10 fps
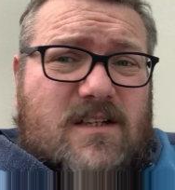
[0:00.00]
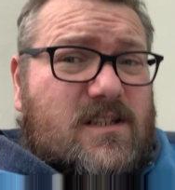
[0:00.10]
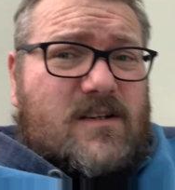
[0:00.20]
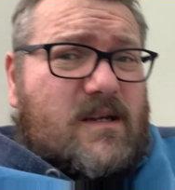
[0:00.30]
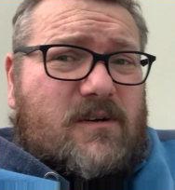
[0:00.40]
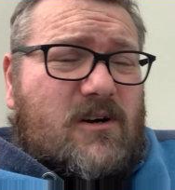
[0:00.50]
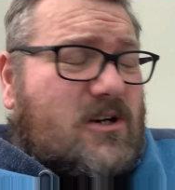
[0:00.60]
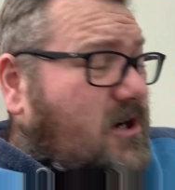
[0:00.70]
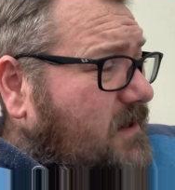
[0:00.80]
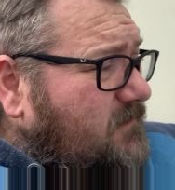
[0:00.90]
Don't get me
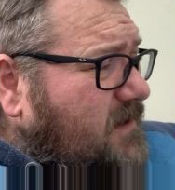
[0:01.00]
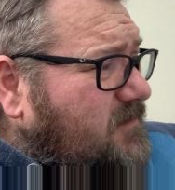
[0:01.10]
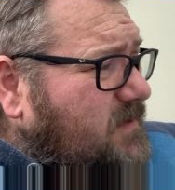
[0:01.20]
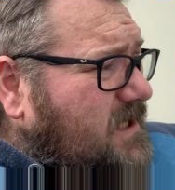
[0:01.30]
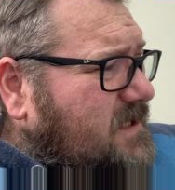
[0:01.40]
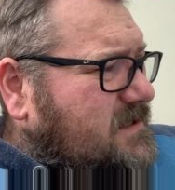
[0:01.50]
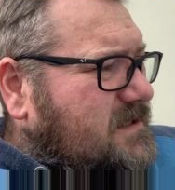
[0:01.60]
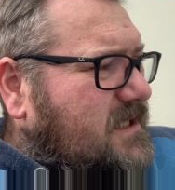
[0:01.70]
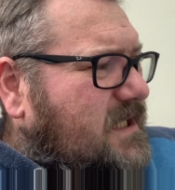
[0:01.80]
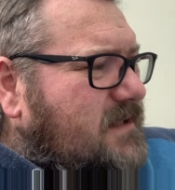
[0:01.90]
wrong, I am very pleased.
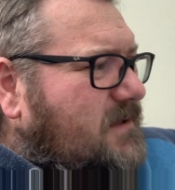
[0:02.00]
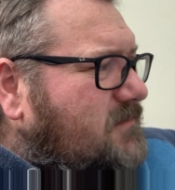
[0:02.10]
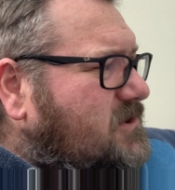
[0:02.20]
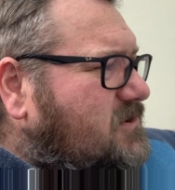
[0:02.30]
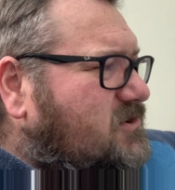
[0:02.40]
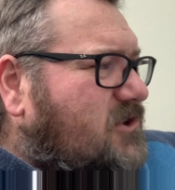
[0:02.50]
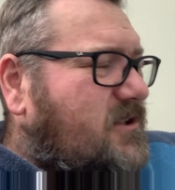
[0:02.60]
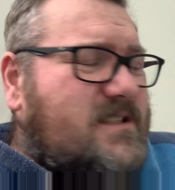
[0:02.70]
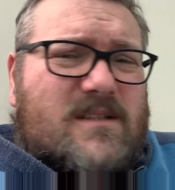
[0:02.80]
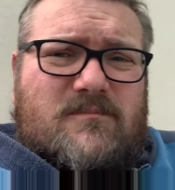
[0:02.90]
I'm just trying
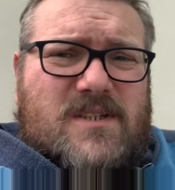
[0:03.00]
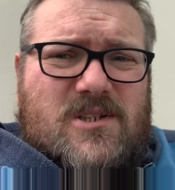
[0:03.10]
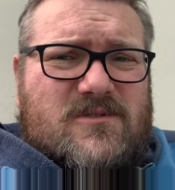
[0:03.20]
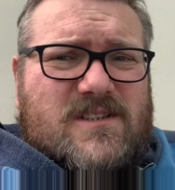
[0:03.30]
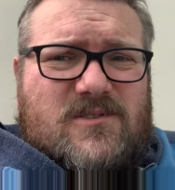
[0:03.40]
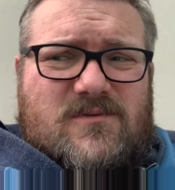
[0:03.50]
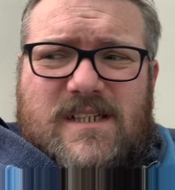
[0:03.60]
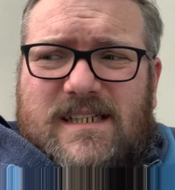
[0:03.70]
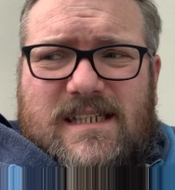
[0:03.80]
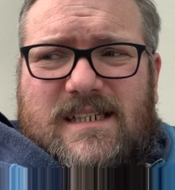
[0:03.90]
to compute it all,
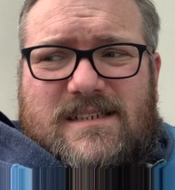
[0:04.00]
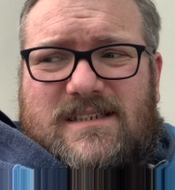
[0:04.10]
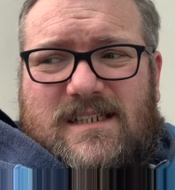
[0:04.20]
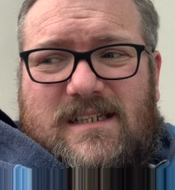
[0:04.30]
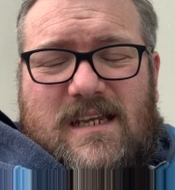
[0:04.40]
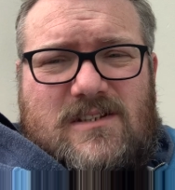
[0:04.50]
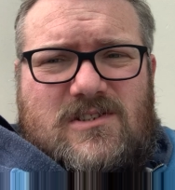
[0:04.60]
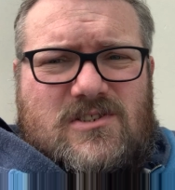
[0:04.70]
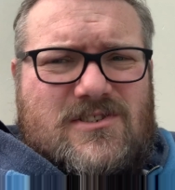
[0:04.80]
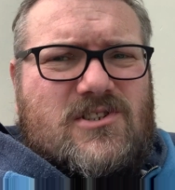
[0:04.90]
really. It's
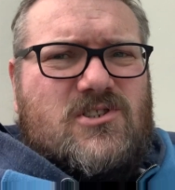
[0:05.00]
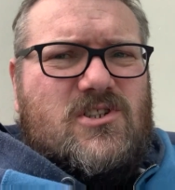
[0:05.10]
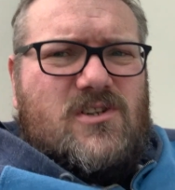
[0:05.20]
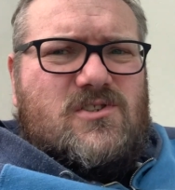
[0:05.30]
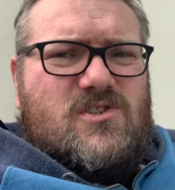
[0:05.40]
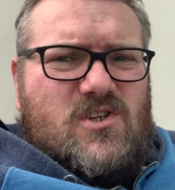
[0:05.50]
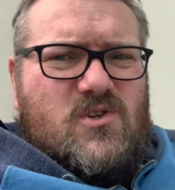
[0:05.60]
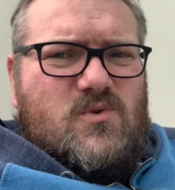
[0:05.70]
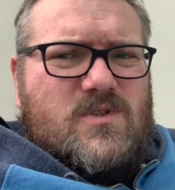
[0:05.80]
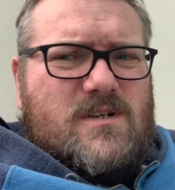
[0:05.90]
such a
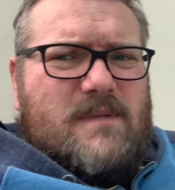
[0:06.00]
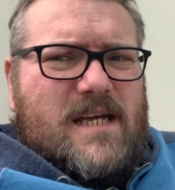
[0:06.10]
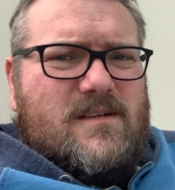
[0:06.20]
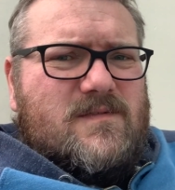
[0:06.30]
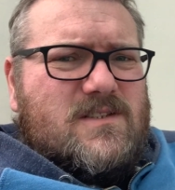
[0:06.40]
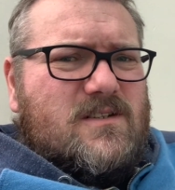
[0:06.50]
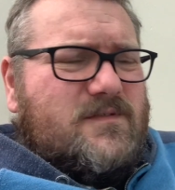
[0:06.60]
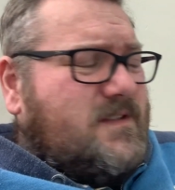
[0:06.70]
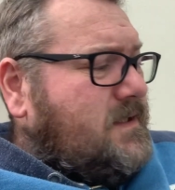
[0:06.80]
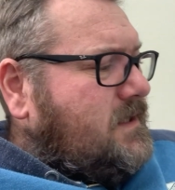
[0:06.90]
huge amount of
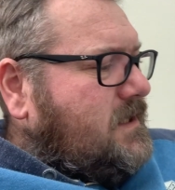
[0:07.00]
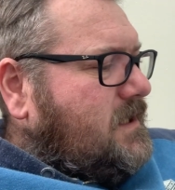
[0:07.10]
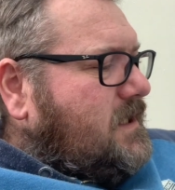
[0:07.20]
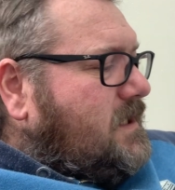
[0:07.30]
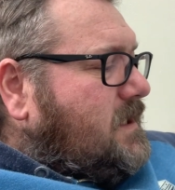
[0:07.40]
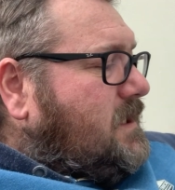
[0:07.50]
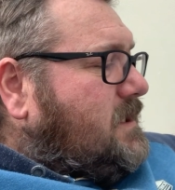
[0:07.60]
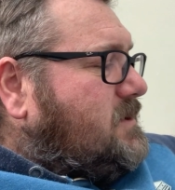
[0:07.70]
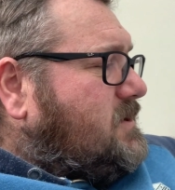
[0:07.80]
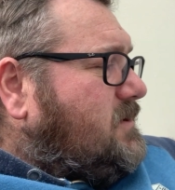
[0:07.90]
stuff
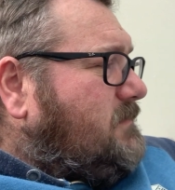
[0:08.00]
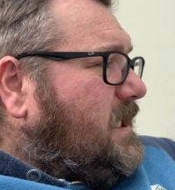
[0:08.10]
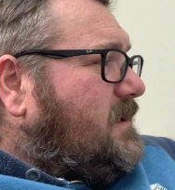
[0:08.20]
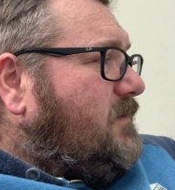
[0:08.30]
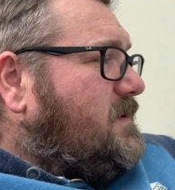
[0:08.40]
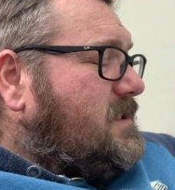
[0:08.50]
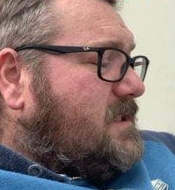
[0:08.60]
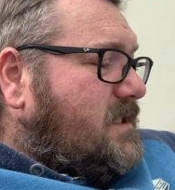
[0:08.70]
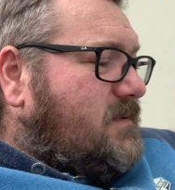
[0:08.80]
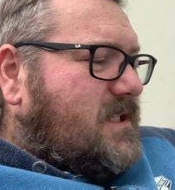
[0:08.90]
to come in.
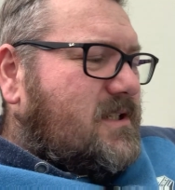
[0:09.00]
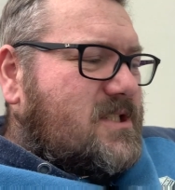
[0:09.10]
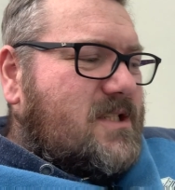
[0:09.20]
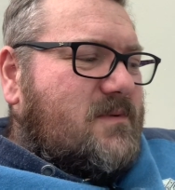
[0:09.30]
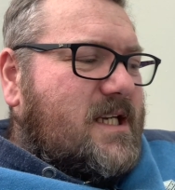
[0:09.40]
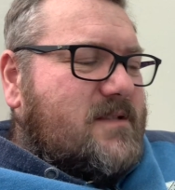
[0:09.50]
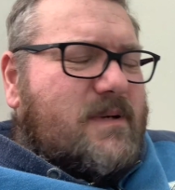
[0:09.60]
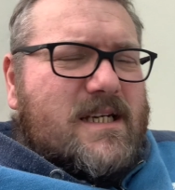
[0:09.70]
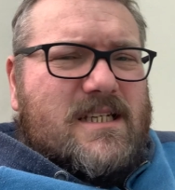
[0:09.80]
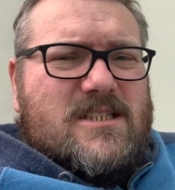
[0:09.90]
Obviously, because of the way it's
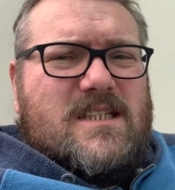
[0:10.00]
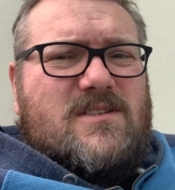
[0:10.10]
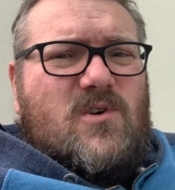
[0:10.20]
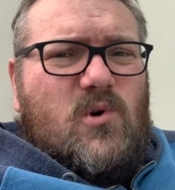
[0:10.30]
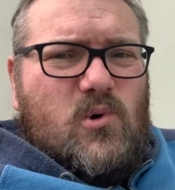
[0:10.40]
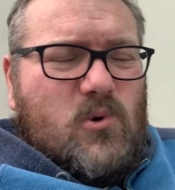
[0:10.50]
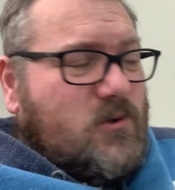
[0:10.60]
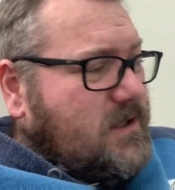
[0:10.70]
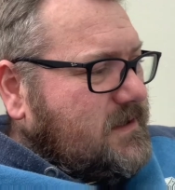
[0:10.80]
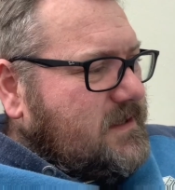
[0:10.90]
packaged, it's all
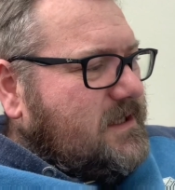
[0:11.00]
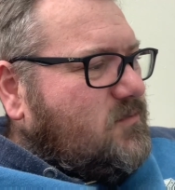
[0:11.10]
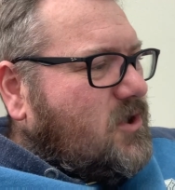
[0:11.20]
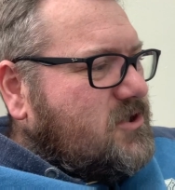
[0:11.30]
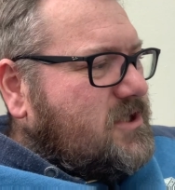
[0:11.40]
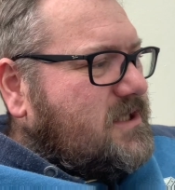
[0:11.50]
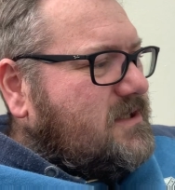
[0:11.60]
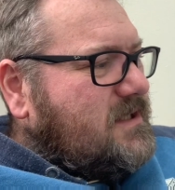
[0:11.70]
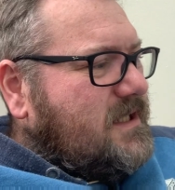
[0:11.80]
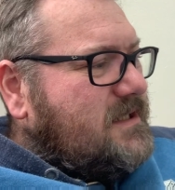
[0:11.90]
going to need
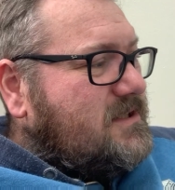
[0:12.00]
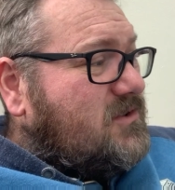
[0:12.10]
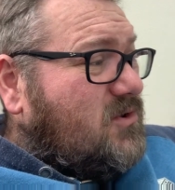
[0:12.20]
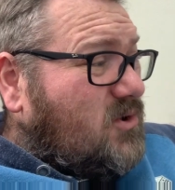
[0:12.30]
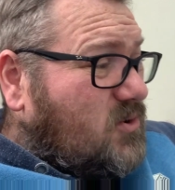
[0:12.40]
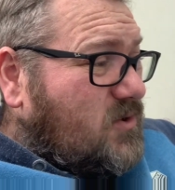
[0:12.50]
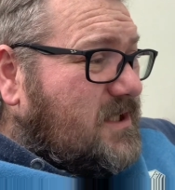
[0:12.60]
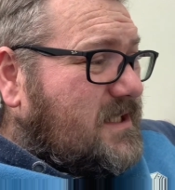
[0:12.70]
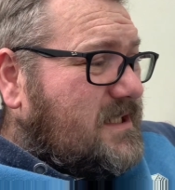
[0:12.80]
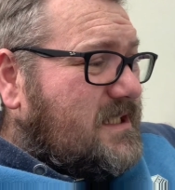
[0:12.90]
washing and it's all going
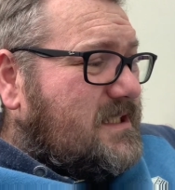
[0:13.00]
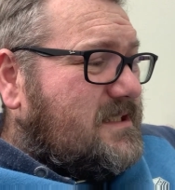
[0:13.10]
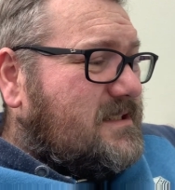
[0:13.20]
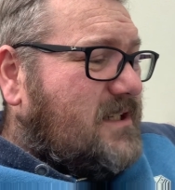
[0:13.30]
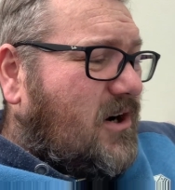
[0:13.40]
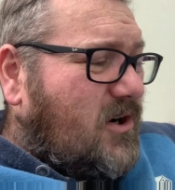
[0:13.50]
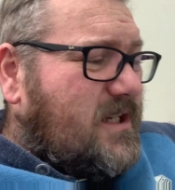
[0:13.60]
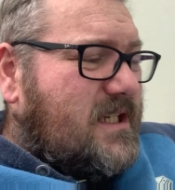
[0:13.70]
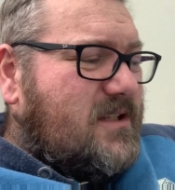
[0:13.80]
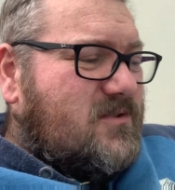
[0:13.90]
to need
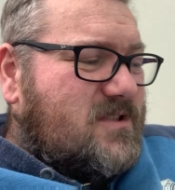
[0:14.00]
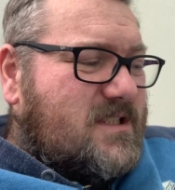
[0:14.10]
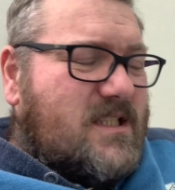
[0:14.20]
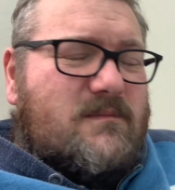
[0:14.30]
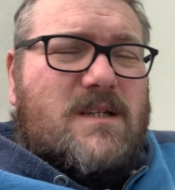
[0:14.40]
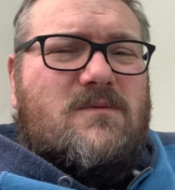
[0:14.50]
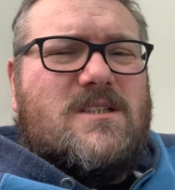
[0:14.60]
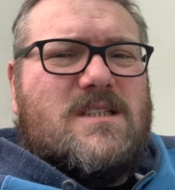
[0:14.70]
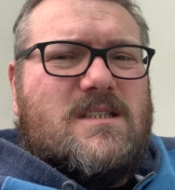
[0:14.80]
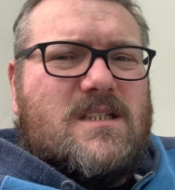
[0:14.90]
ironing or steaming,
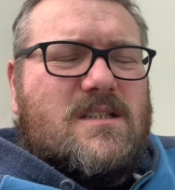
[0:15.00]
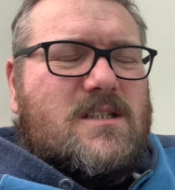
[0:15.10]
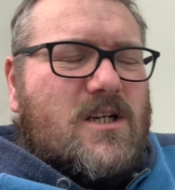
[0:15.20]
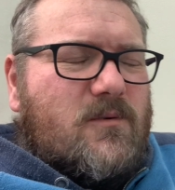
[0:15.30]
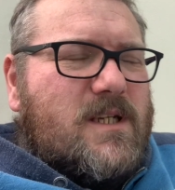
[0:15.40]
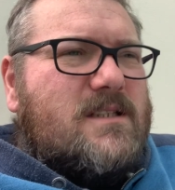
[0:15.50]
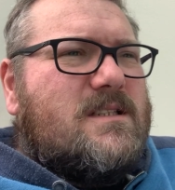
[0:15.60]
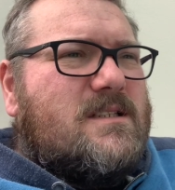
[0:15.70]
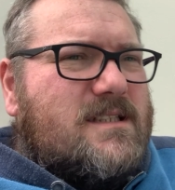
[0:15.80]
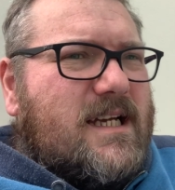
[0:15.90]
which is going
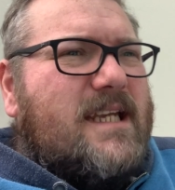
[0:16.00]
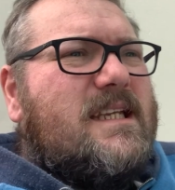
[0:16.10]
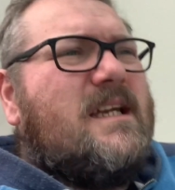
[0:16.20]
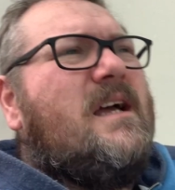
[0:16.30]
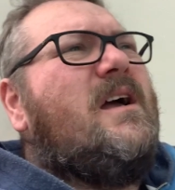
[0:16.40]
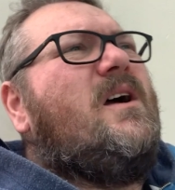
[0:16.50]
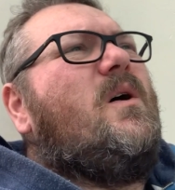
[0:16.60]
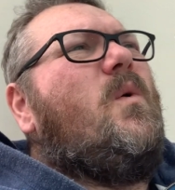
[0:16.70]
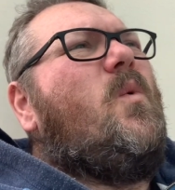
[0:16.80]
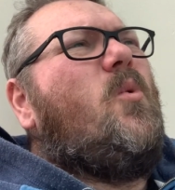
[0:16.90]
to take
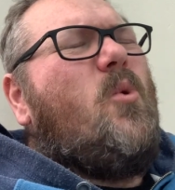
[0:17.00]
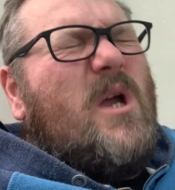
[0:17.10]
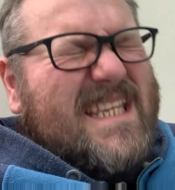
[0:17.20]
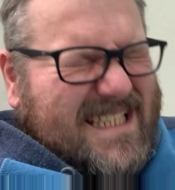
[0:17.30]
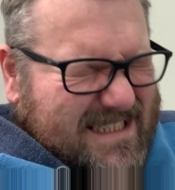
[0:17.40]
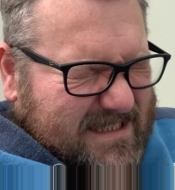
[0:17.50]
weeks.